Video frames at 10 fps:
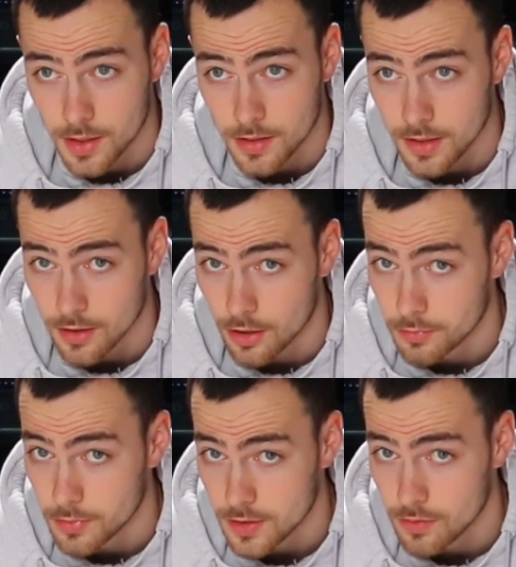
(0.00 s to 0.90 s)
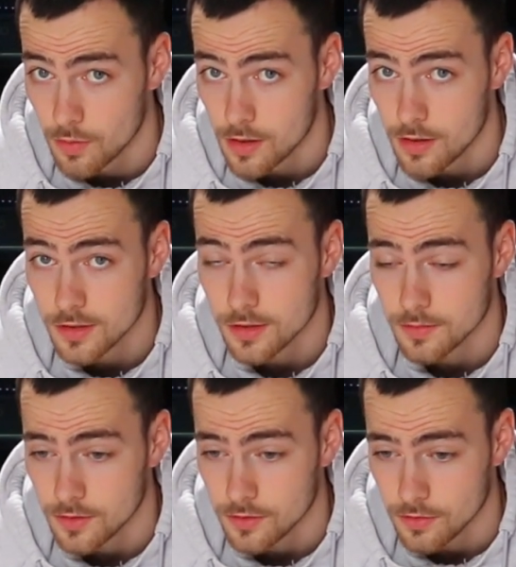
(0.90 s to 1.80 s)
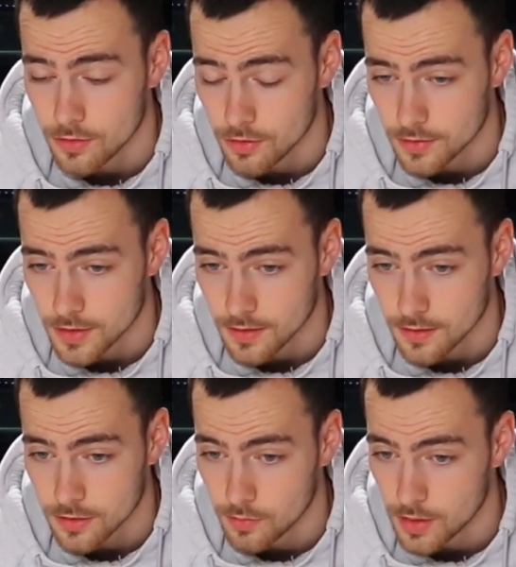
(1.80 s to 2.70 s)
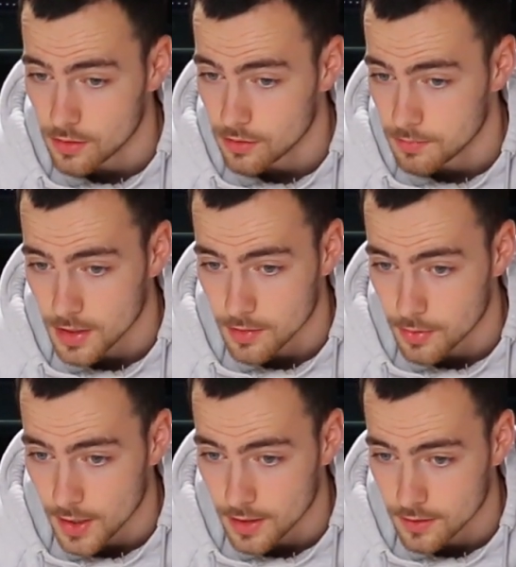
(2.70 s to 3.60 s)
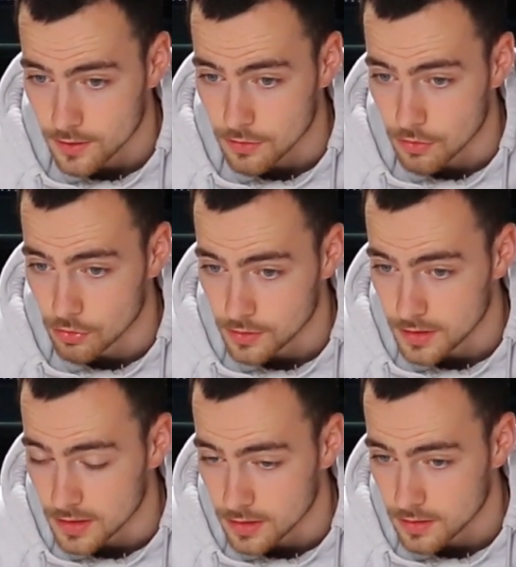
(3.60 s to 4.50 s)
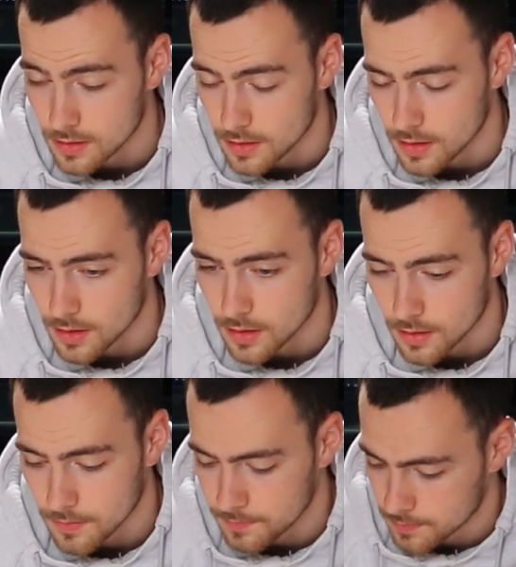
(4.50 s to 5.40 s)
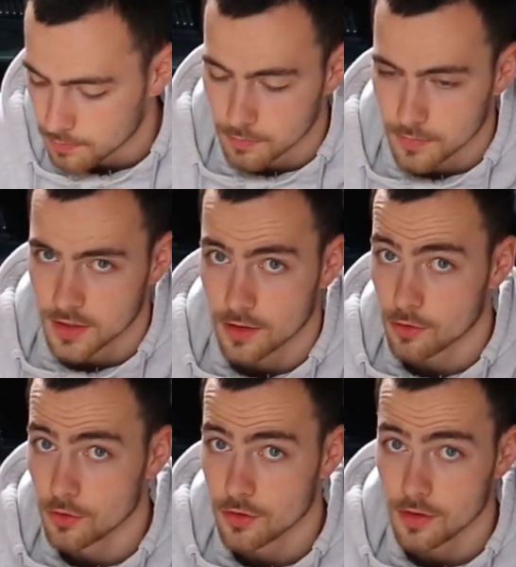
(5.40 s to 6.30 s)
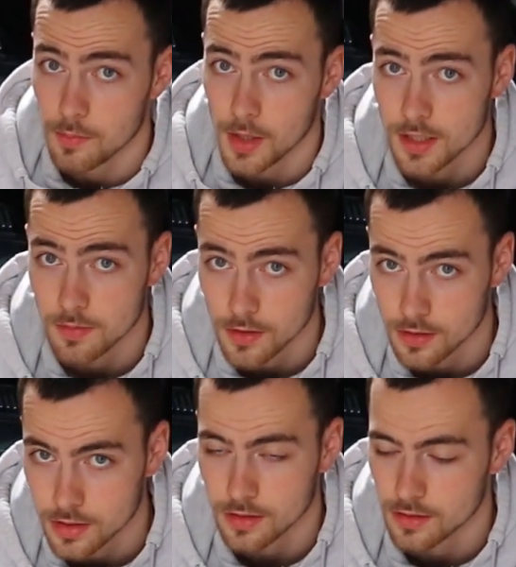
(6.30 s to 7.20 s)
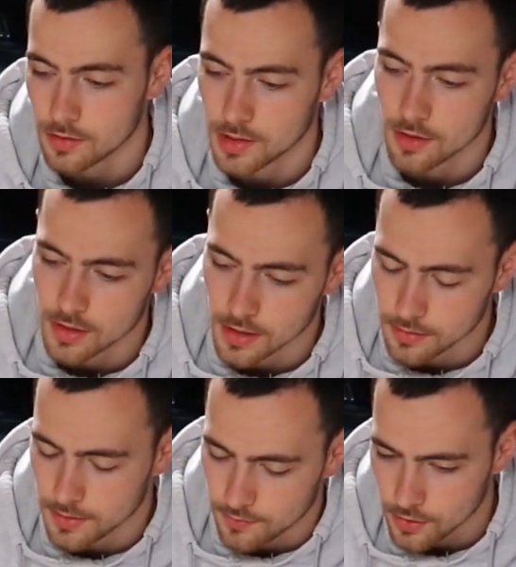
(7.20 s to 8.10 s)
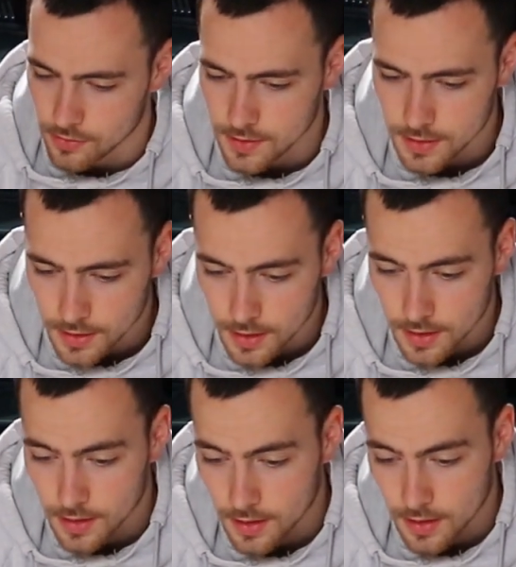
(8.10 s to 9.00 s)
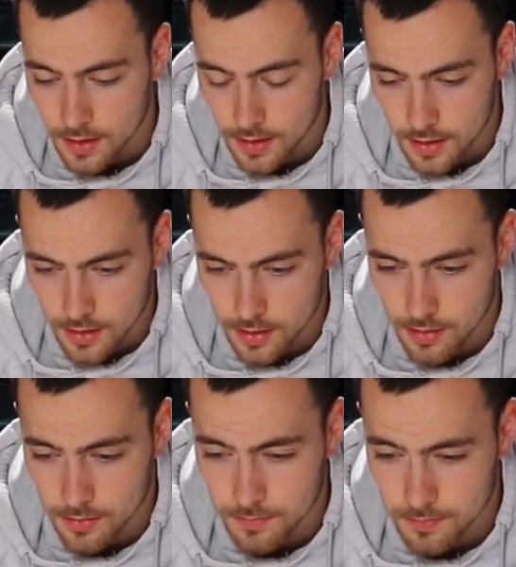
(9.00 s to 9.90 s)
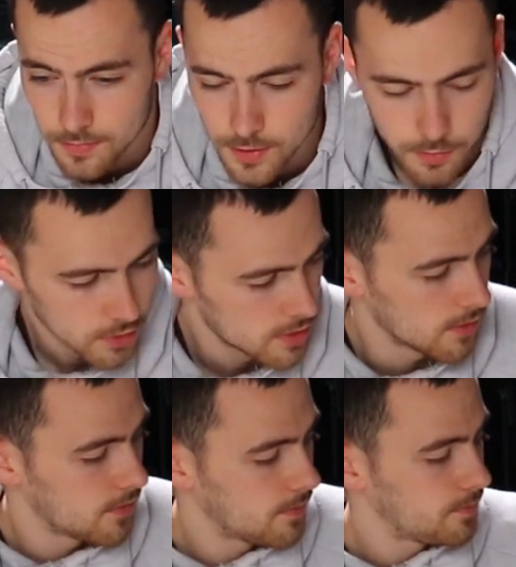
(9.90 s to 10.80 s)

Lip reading: where the armrest was to cover that as well. Make a bracket to hold the center console in place, because right now it's a little bit floaty. There's more stuff.